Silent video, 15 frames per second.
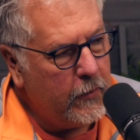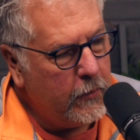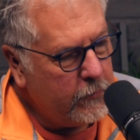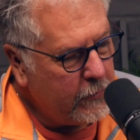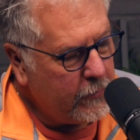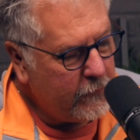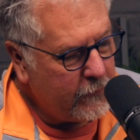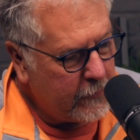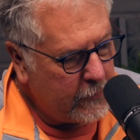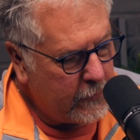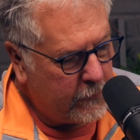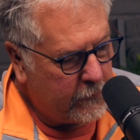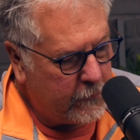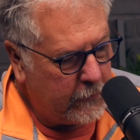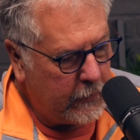interesting
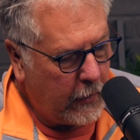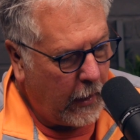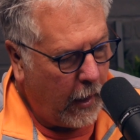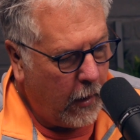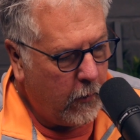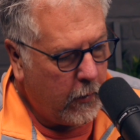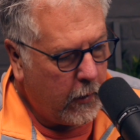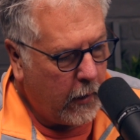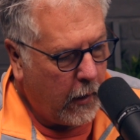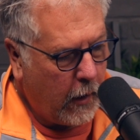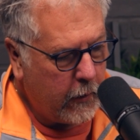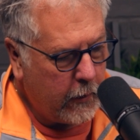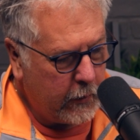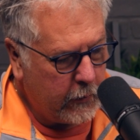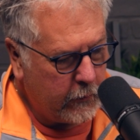to see how
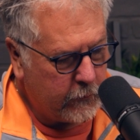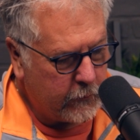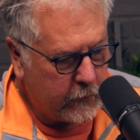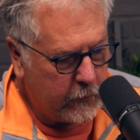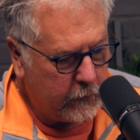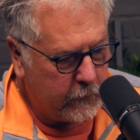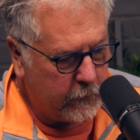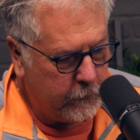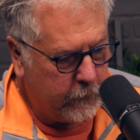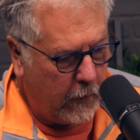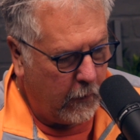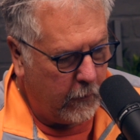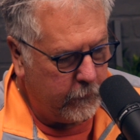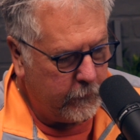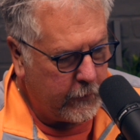our industry has
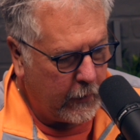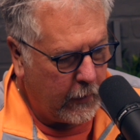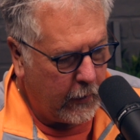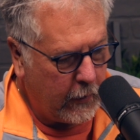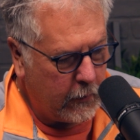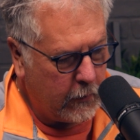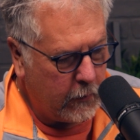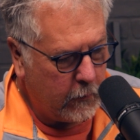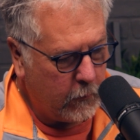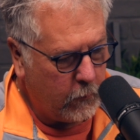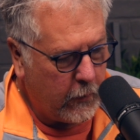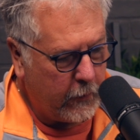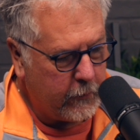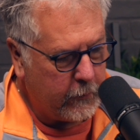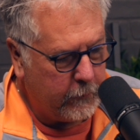evolved, and
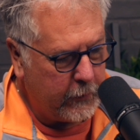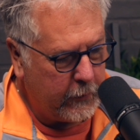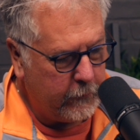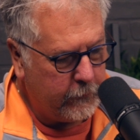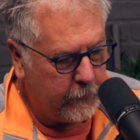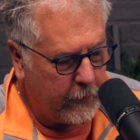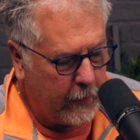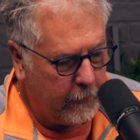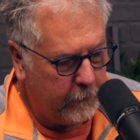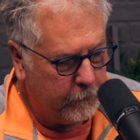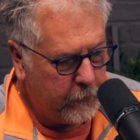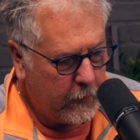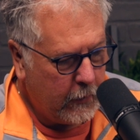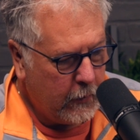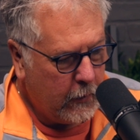whether it be
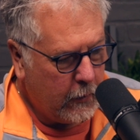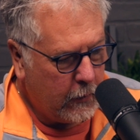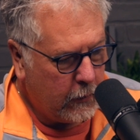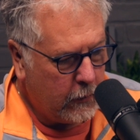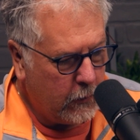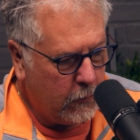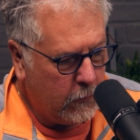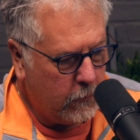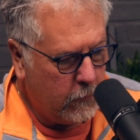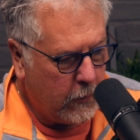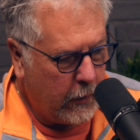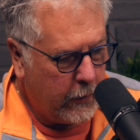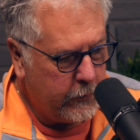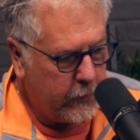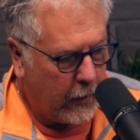from,
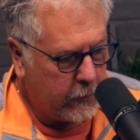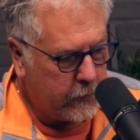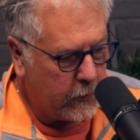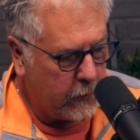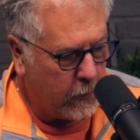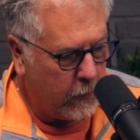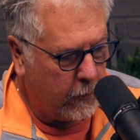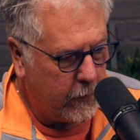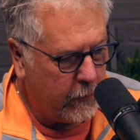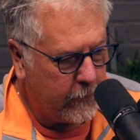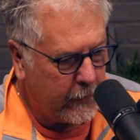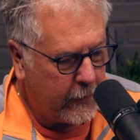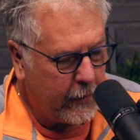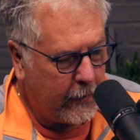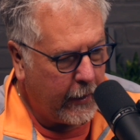a doctor and a lawyer
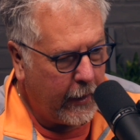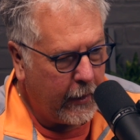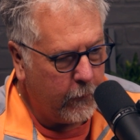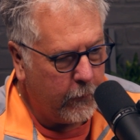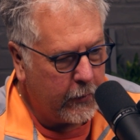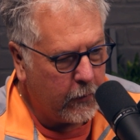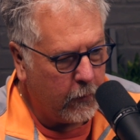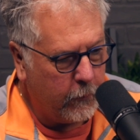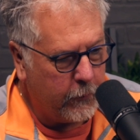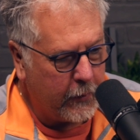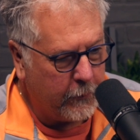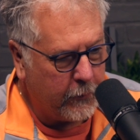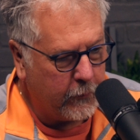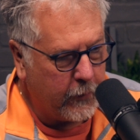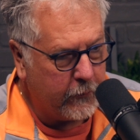thinking, hey, we can open
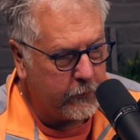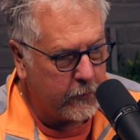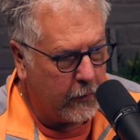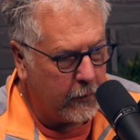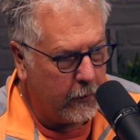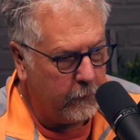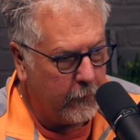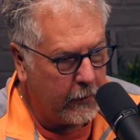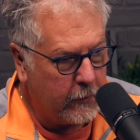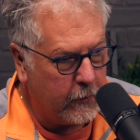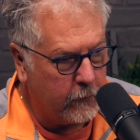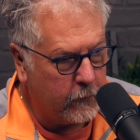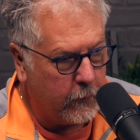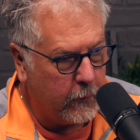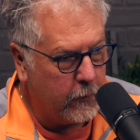up a restaurant and make
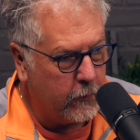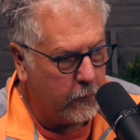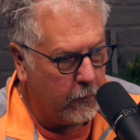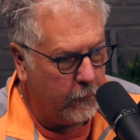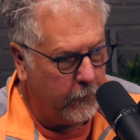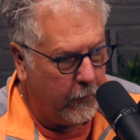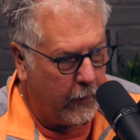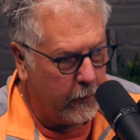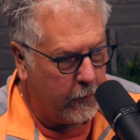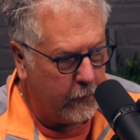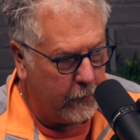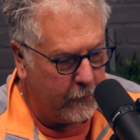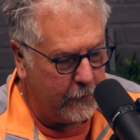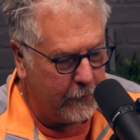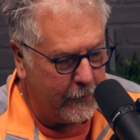this work, or a
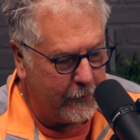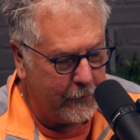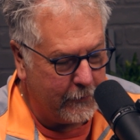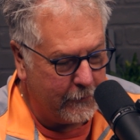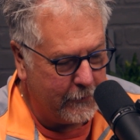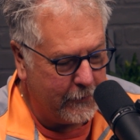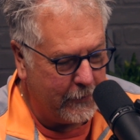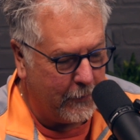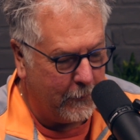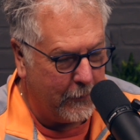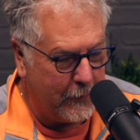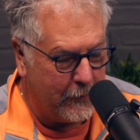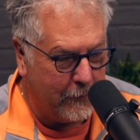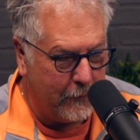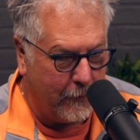bar, and
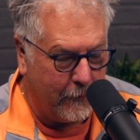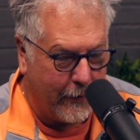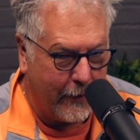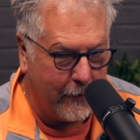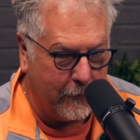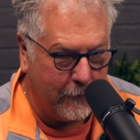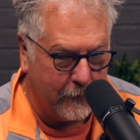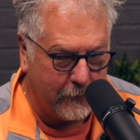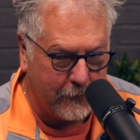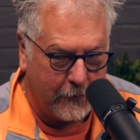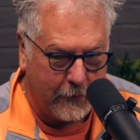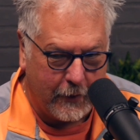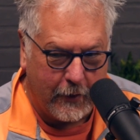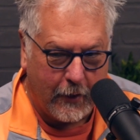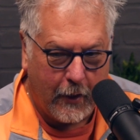we know all that horror
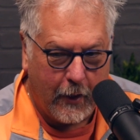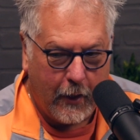story.